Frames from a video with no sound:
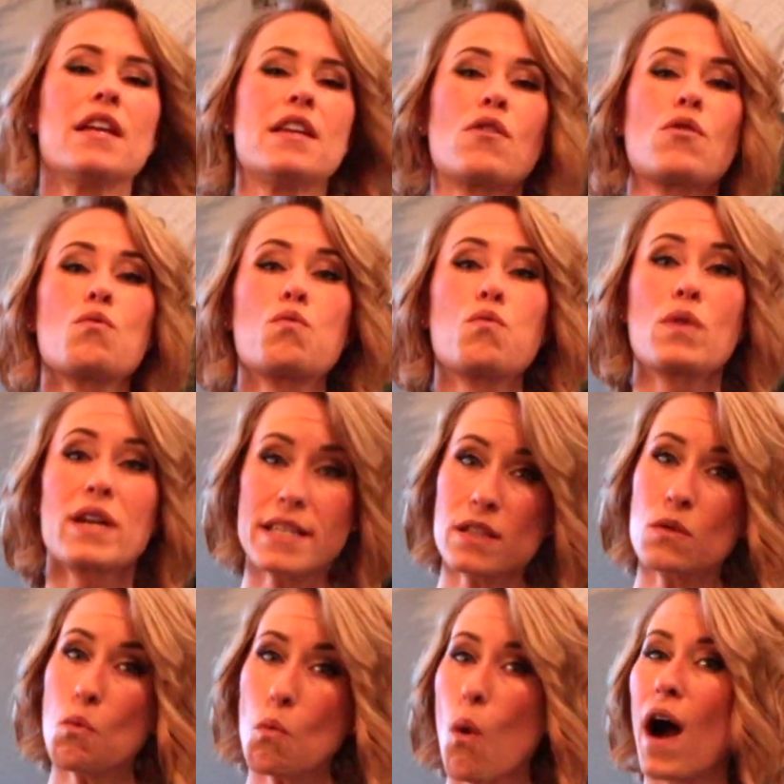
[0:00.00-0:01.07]
Now the
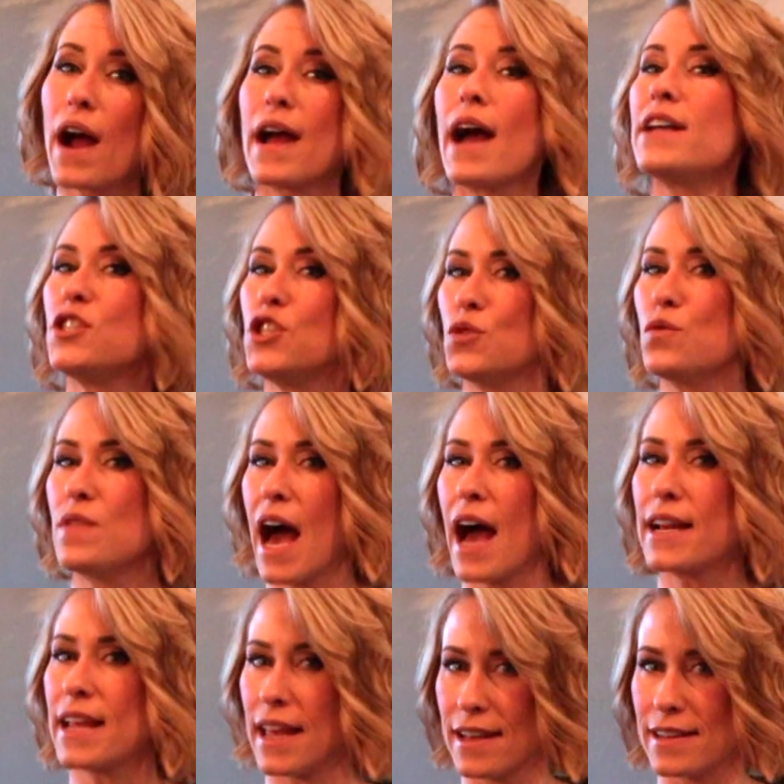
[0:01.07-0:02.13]
reason why I do
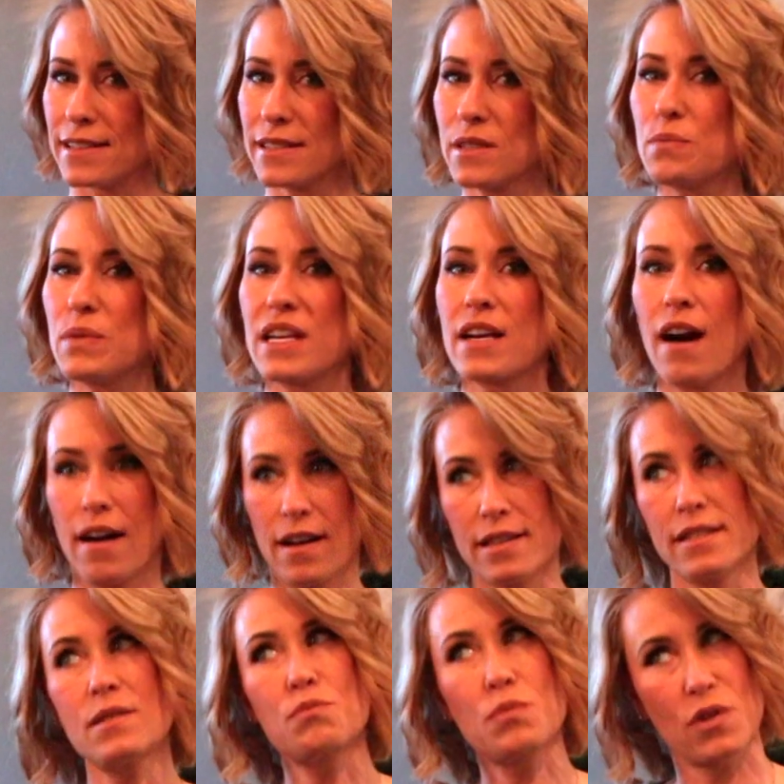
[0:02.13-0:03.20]
that is
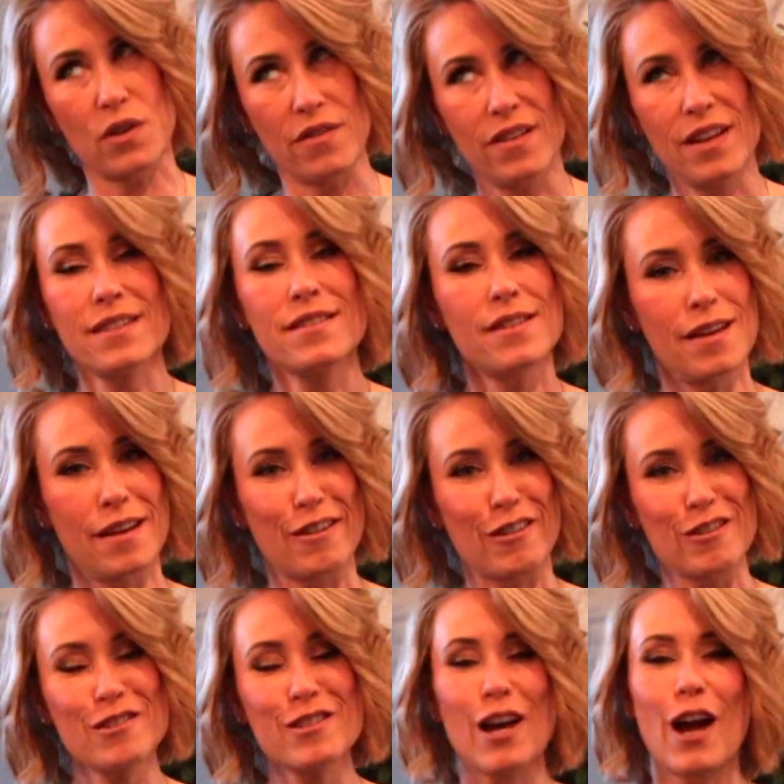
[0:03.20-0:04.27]
because previous
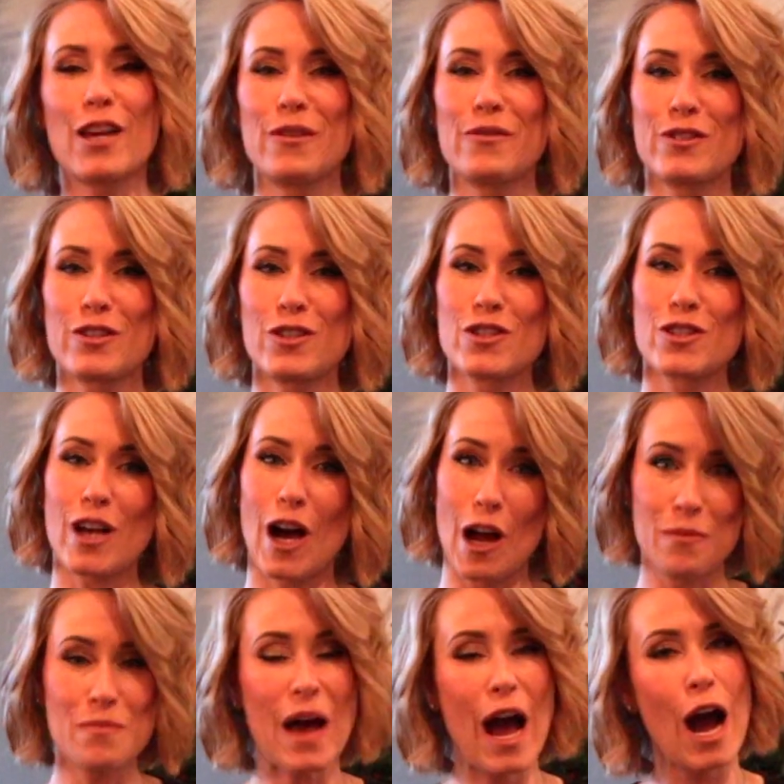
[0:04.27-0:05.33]
years I used to just
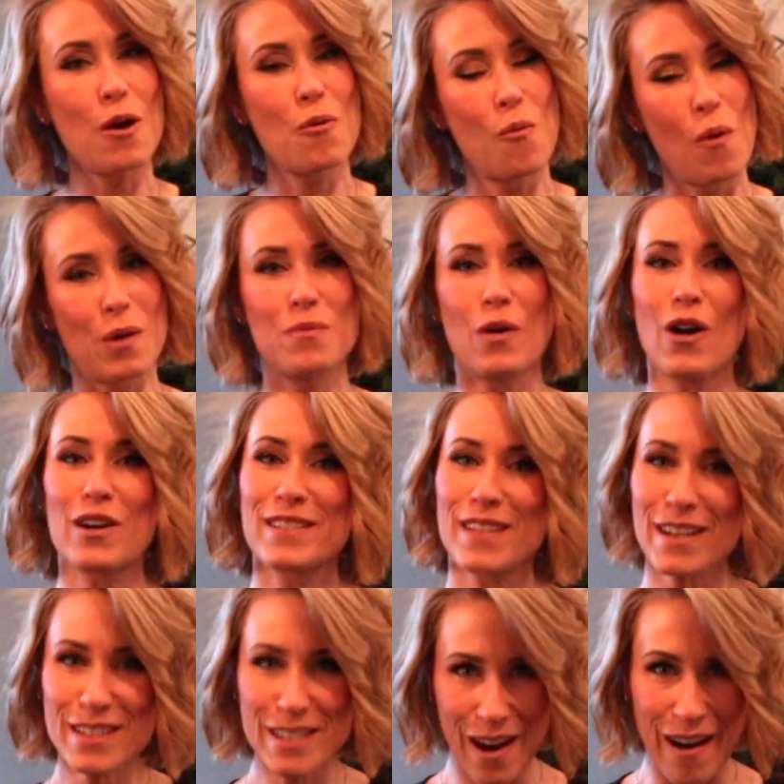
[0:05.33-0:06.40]
unpack one box
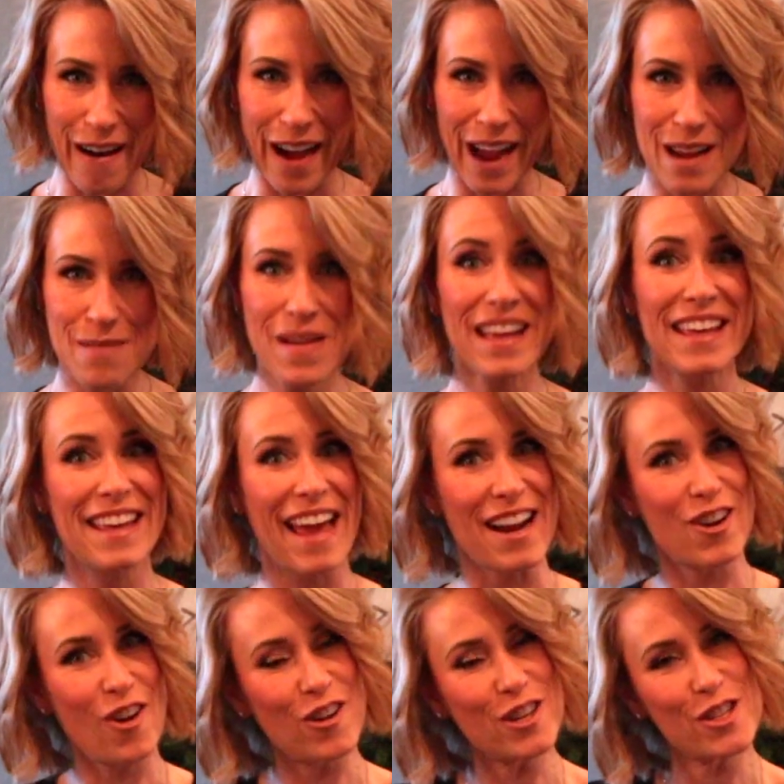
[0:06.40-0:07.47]
at a time and get
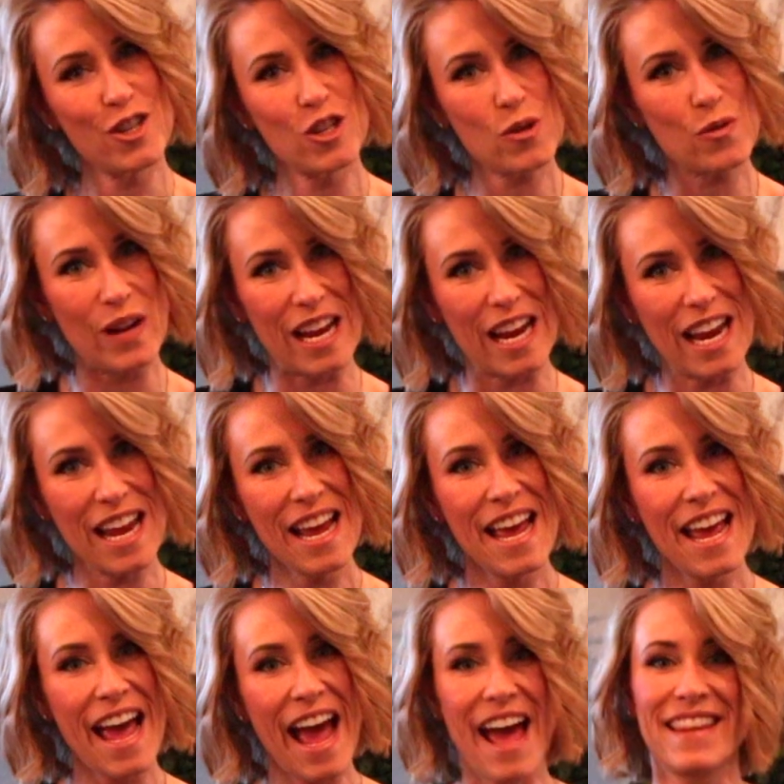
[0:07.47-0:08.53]
it onto the tree,
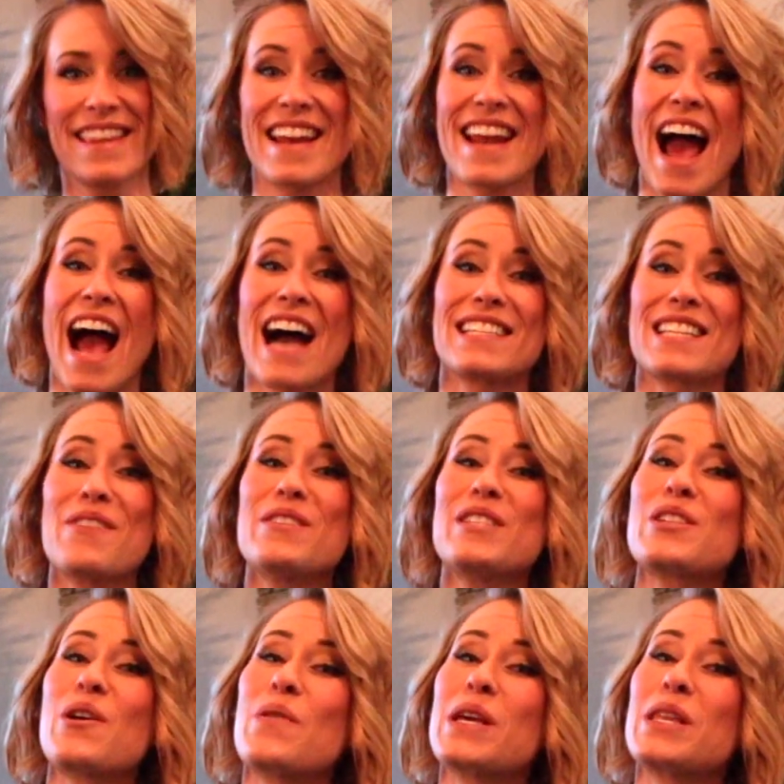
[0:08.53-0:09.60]
and then as I
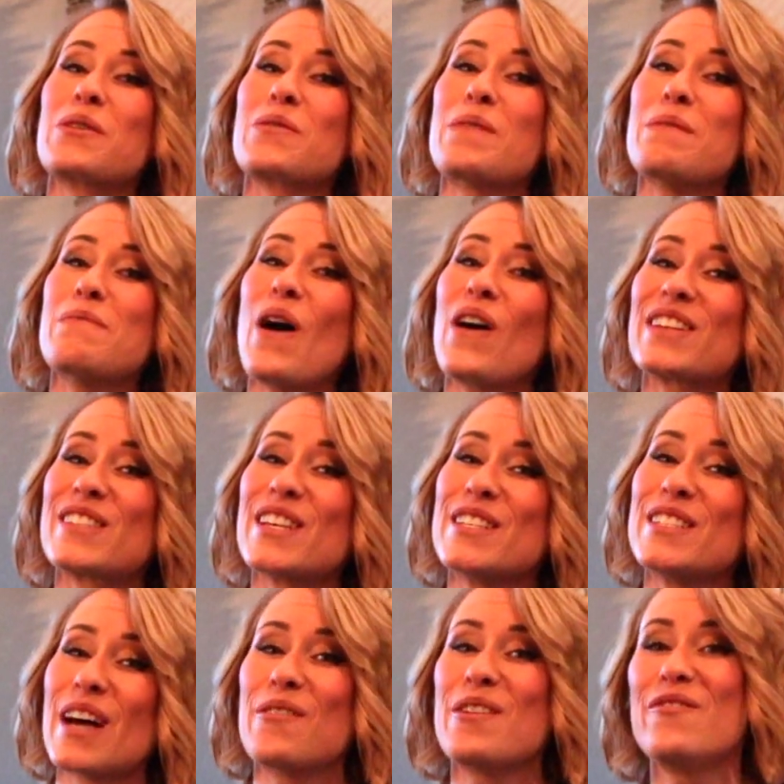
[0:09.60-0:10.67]
was going through my
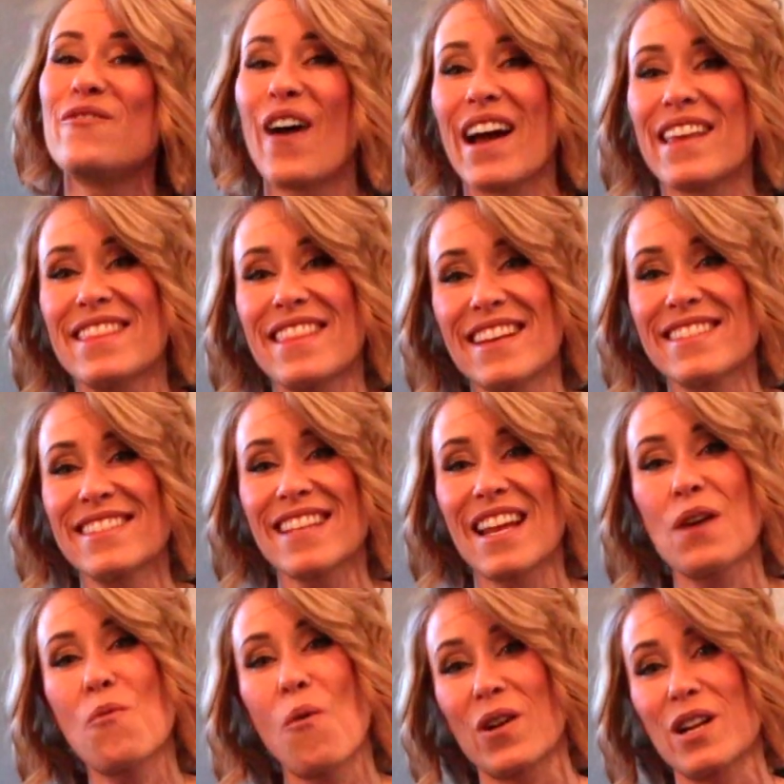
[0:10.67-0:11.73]
boxes I would find things that
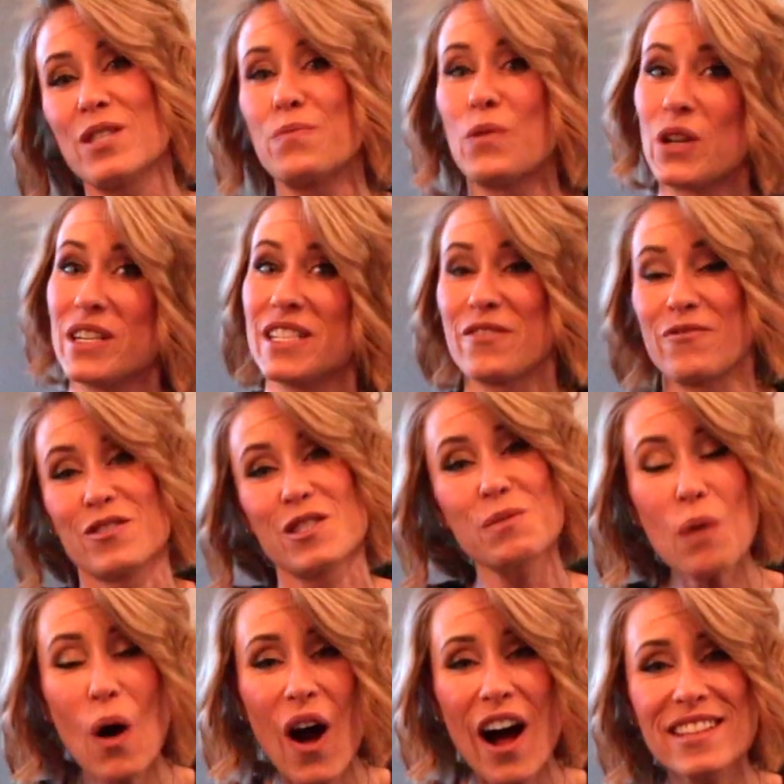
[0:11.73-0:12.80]
I wanted to put in different
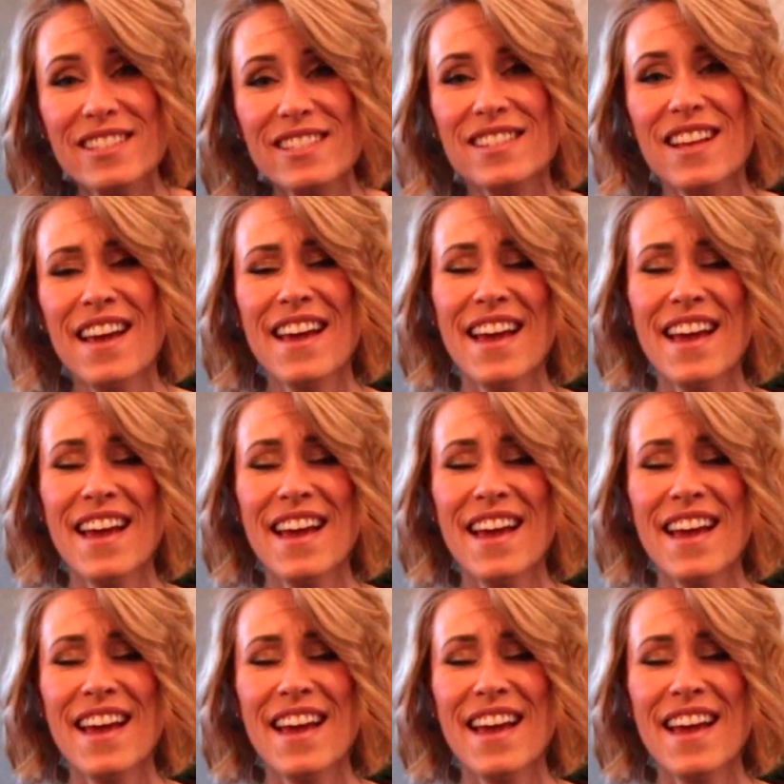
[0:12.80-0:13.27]
spots.